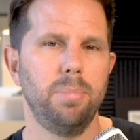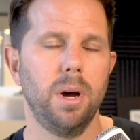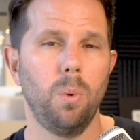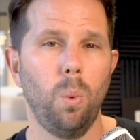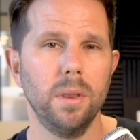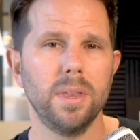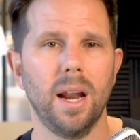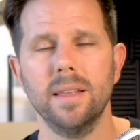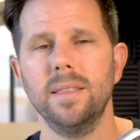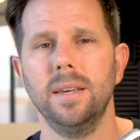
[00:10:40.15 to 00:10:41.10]
but one that
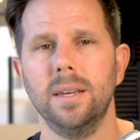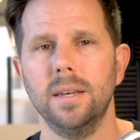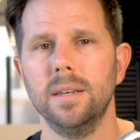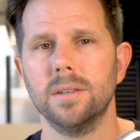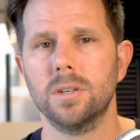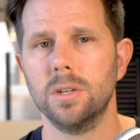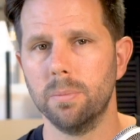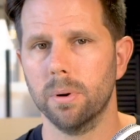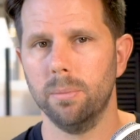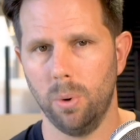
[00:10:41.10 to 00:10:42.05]
I think is
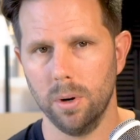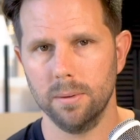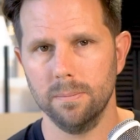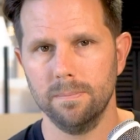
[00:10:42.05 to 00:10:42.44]
super important.